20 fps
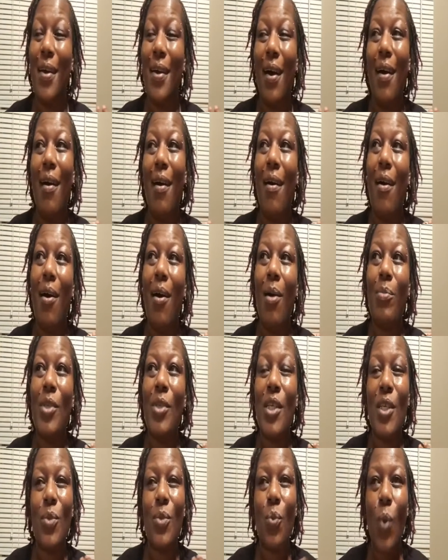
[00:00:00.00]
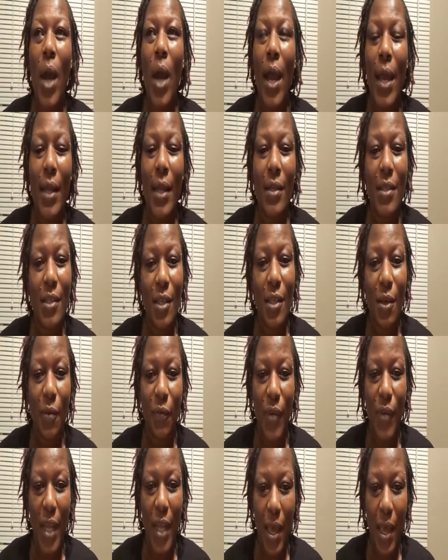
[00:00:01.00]
um, just writing stuff
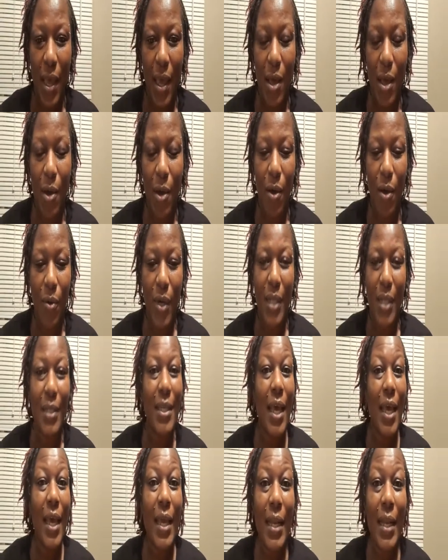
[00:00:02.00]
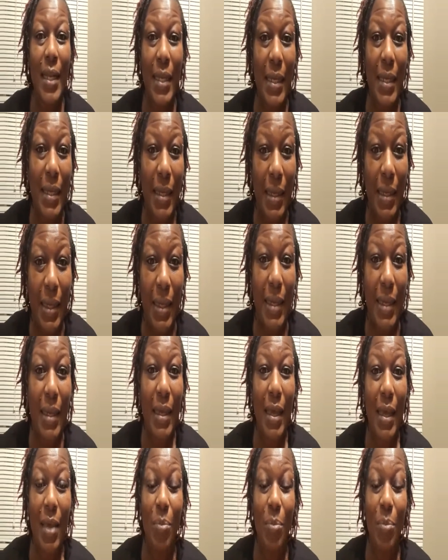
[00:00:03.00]
down on a daily yeah.